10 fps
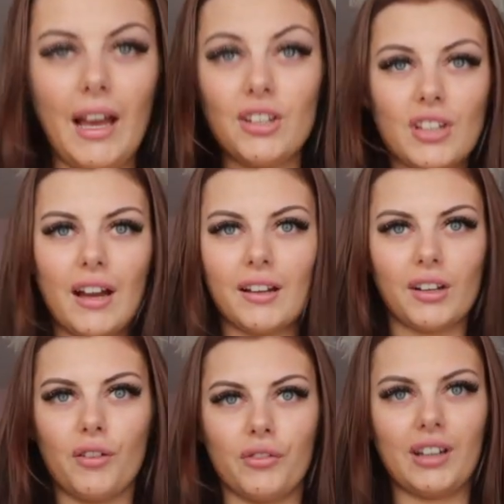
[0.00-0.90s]
I just can't
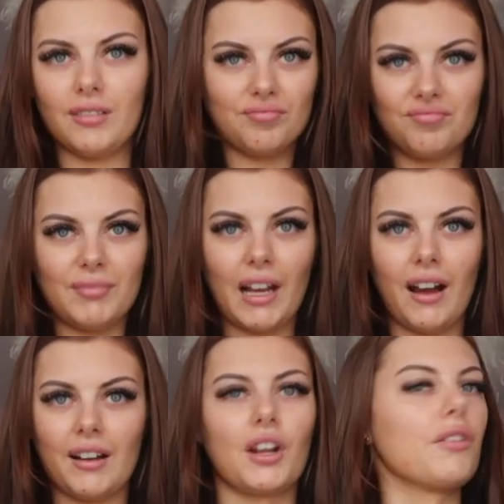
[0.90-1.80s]
get over it.
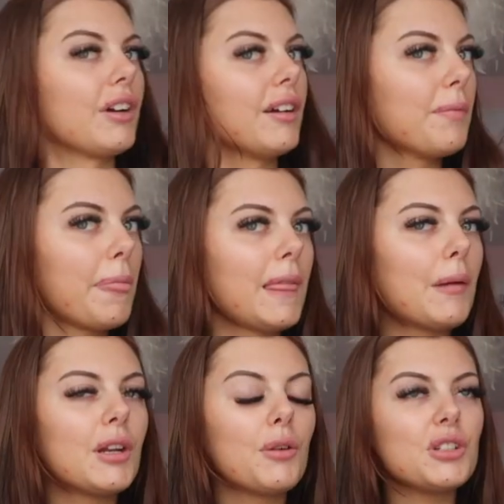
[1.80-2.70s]

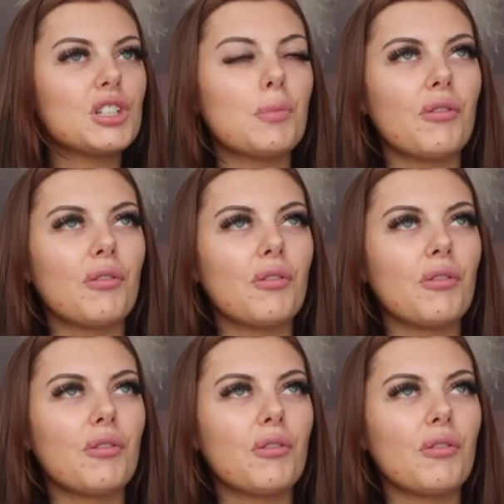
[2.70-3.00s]
Let me know which you